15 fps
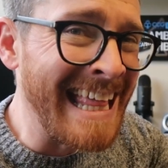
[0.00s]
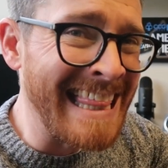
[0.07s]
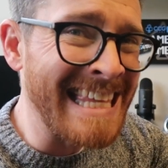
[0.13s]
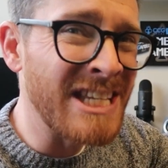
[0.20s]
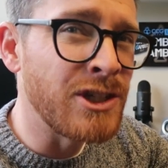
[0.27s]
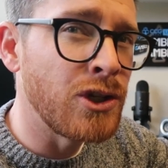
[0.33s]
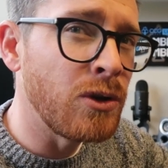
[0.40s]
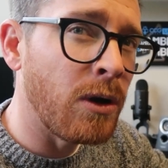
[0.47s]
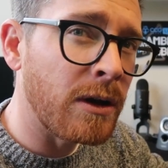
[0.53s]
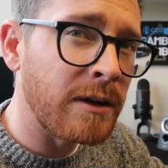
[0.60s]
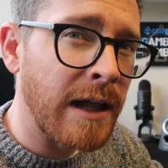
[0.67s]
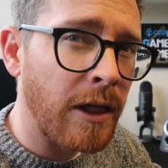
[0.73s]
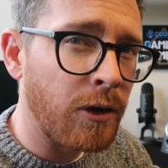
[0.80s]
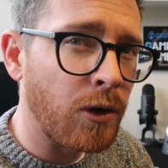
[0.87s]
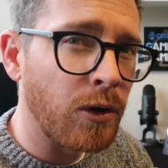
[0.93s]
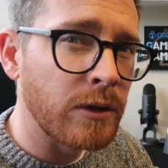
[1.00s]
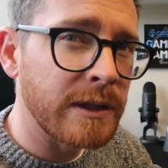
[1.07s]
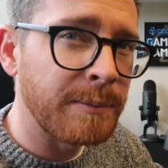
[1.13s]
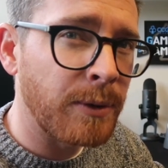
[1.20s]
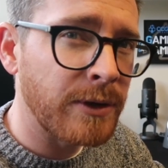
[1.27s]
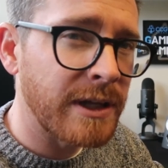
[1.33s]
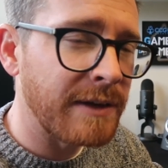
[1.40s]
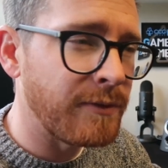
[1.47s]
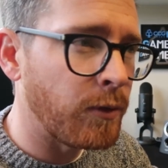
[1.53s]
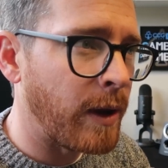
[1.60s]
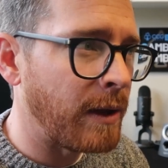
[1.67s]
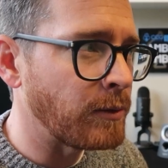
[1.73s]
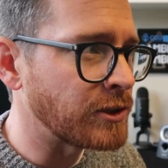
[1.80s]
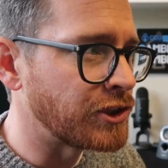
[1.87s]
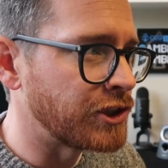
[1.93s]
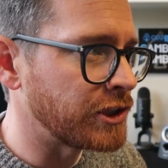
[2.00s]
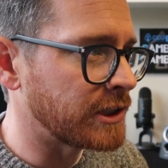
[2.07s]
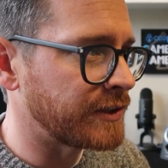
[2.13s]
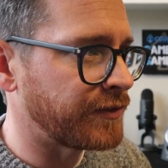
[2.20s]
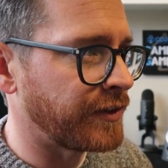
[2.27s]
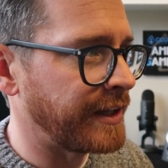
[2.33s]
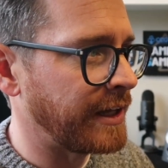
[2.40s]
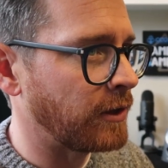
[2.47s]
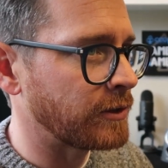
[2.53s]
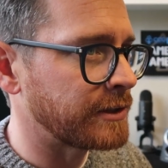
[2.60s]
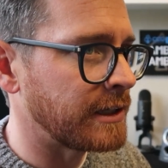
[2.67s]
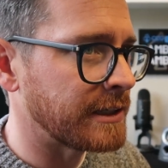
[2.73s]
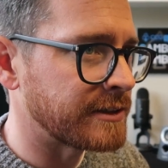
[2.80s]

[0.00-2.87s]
The $200 early bird giveaway was just for the Hilton.